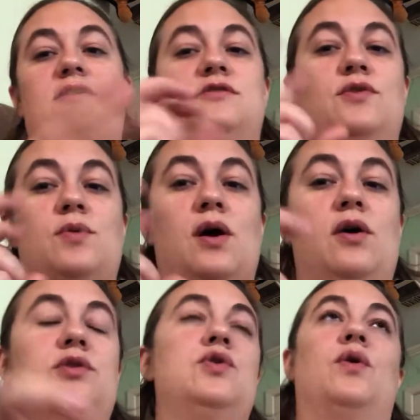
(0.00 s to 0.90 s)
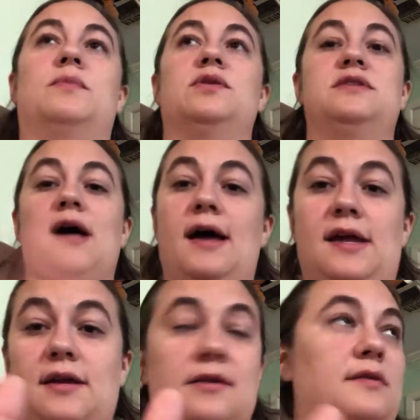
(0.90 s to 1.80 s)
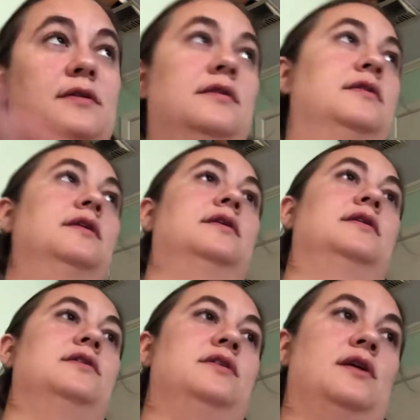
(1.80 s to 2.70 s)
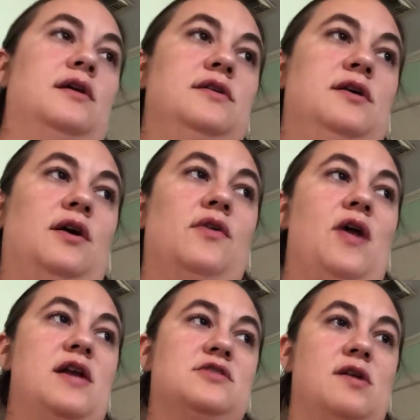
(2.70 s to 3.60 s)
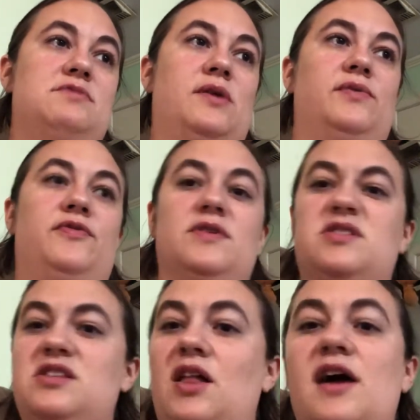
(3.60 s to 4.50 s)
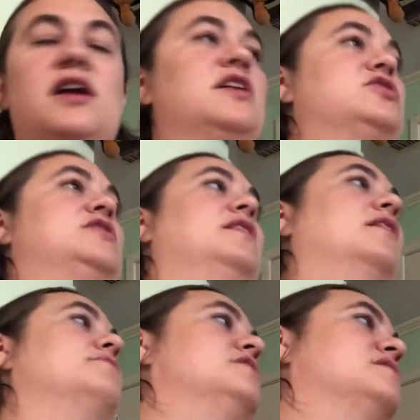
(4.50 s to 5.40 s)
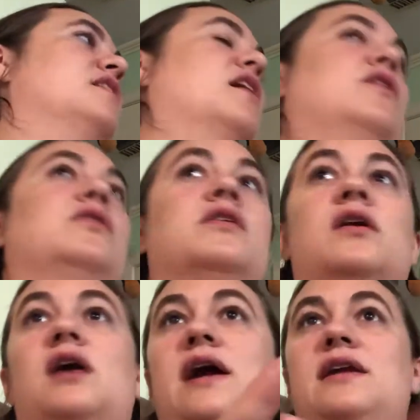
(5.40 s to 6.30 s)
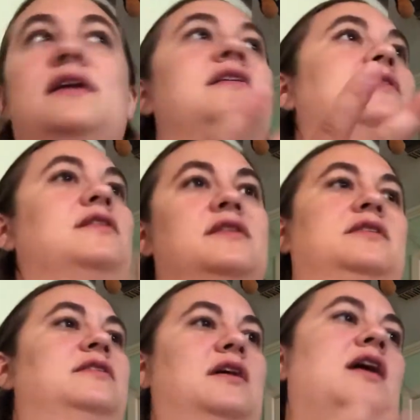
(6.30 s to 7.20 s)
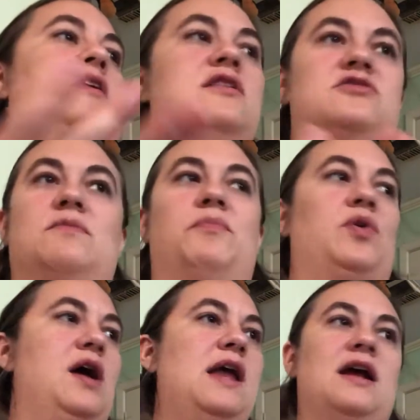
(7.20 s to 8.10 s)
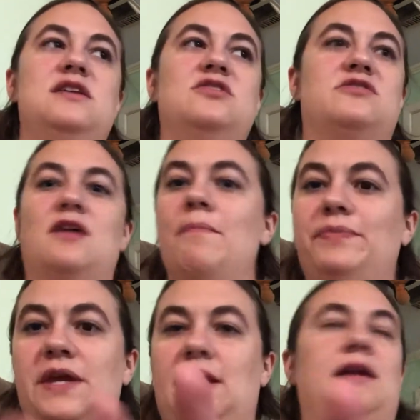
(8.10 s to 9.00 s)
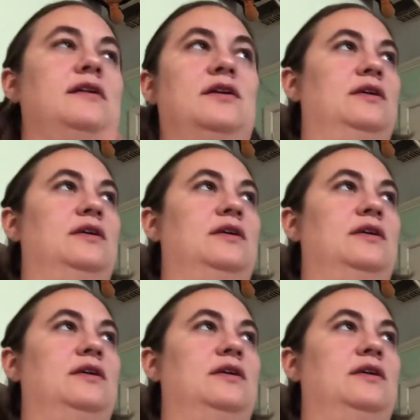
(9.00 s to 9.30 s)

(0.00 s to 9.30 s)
a so-called normal diet? A lot of times I would feel sluggish and I was just like, oh, I need some bread. I need something,